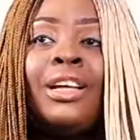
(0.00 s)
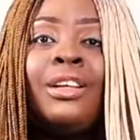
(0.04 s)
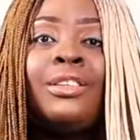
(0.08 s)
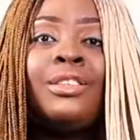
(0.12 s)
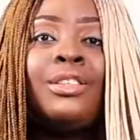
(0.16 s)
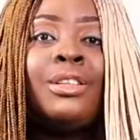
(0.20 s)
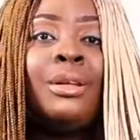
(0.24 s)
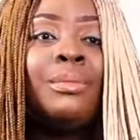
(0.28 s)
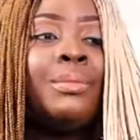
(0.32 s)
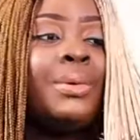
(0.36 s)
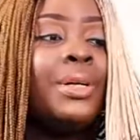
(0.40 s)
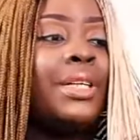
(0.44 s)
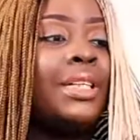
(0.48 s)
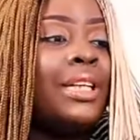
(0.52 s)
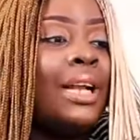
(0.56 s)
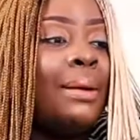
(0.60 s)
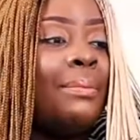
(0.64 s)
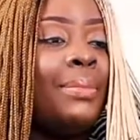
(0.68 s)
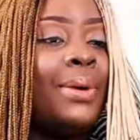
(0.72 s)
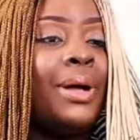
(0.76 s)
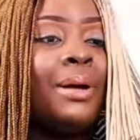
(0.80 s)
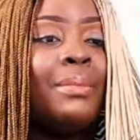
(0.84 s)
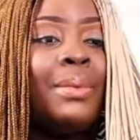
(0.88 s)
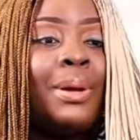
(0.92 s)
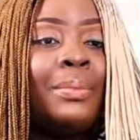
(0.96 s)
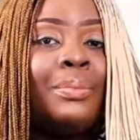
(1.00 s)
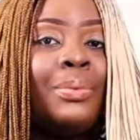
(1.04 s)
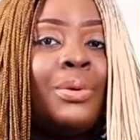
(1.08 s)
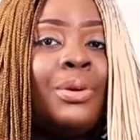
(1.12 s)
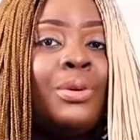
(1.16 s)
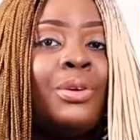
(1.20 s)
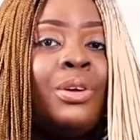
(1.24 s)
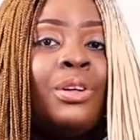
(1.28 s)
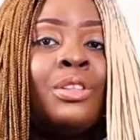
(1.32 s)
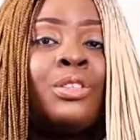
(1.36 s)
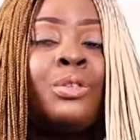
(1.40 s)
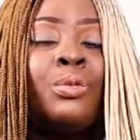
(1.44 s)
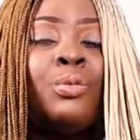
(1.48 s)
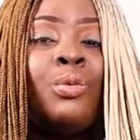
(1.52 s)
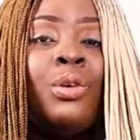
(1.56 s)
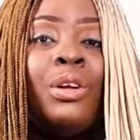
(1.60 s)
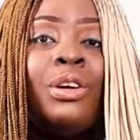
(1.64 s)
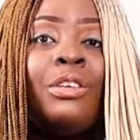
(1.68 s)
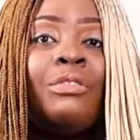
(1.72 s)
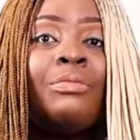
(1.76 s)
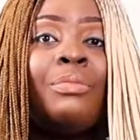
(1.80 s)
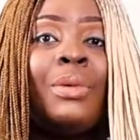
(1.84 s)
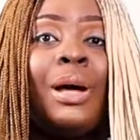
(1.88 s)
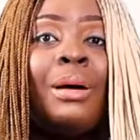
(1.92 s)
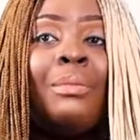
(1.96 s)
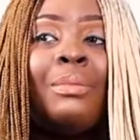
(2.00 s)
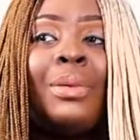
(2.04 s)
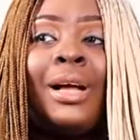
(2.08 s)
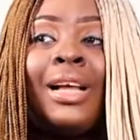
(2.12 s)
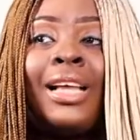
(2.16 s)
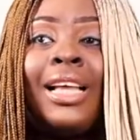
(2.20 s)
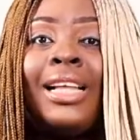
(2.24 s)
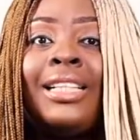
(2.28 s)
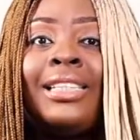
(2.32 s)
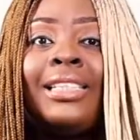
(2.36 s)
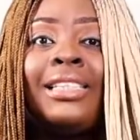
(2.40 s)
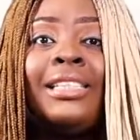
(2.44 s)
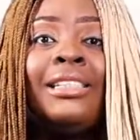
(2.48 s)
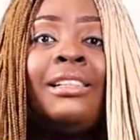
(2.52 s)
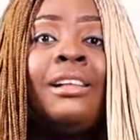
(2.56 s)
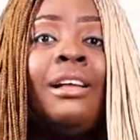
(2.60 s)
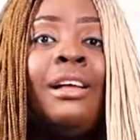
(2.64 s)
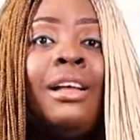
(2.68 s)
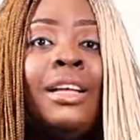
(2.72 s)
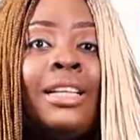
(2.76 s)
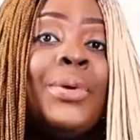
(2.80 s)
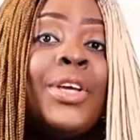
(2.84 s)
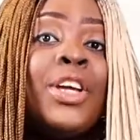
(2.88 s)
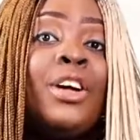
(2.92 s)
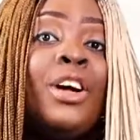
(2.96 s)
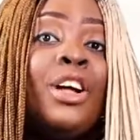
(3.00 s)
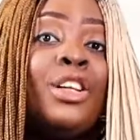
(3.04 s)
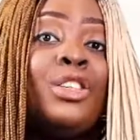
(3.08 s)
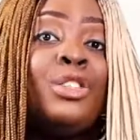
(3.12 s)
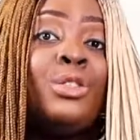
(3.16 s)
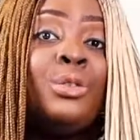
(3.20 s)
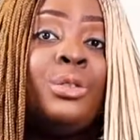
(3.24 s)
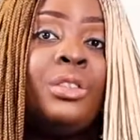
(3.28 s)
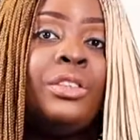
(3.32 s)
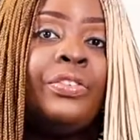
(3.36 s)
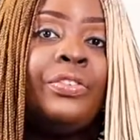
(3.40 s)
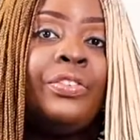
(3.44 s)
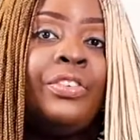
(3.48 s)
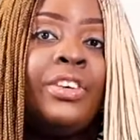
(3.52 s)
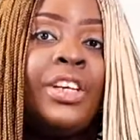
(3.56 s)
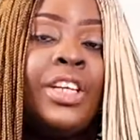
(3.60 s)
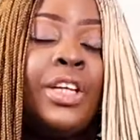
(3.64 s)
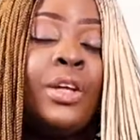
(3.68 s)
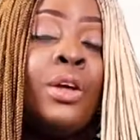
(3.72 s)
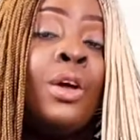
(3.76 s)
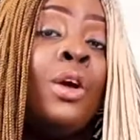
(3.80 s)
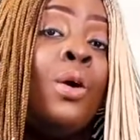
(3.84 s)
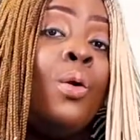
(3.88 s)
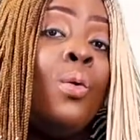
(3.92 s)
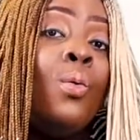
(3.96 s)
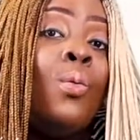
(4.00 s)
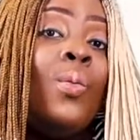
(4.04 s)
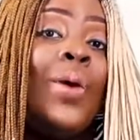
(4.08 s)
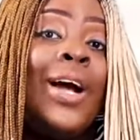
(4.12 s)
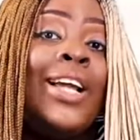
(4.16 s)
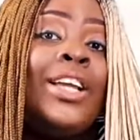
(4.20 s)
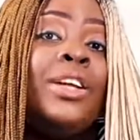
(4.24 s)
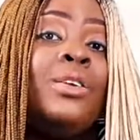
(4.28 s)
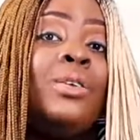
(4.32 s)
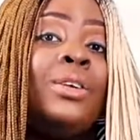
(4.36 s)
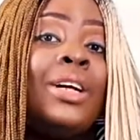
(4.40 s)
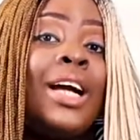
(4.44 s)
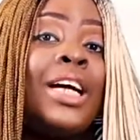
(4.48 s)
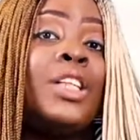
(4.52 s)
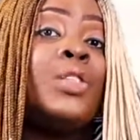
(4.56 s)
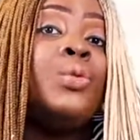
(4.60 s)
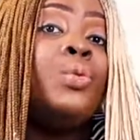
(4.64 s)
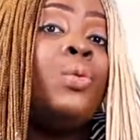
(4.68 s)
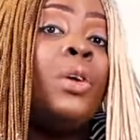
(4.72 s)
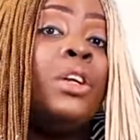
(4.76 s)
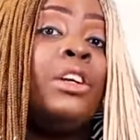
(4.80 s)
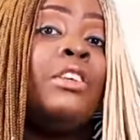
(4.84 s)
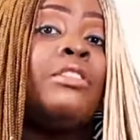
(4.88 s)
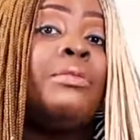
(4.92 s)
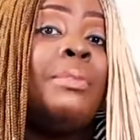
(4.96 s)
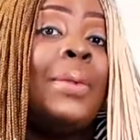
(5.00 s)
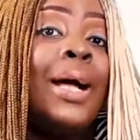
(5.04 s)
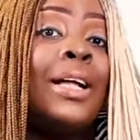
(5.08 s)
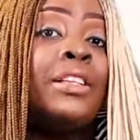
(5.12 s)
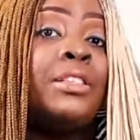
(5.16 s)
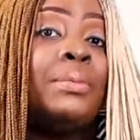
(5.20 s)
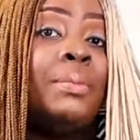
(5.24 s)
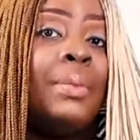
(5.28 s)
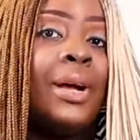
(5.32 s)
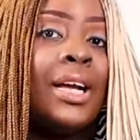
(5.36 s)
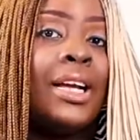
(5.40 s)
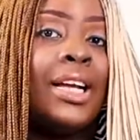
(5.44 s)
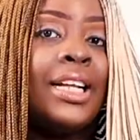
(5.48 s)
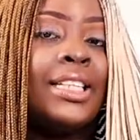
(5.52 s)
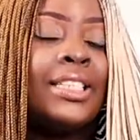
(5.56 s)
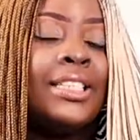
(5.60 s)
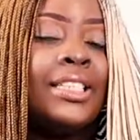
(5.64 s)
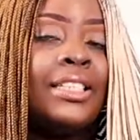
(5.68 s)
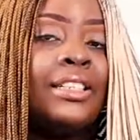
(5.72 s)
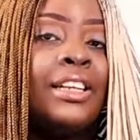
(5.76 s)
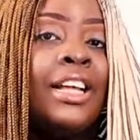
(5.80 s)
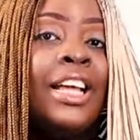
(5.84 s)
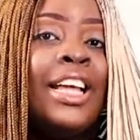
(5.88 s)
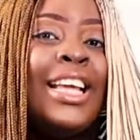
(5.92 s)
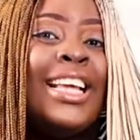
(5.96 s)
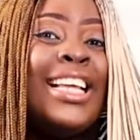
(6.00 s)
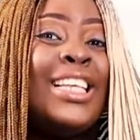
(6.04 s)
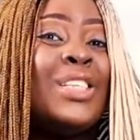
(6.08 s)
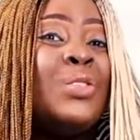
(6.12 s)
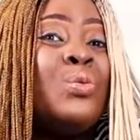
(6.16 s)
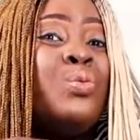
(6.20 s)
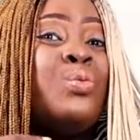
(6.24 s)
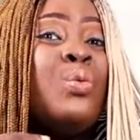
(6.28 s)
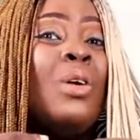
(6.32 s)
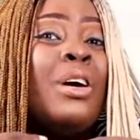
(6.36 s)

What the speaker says: tell somebody about my product, word of mouth marketing. Because truthfully, when you look at word of mouth marketing, it's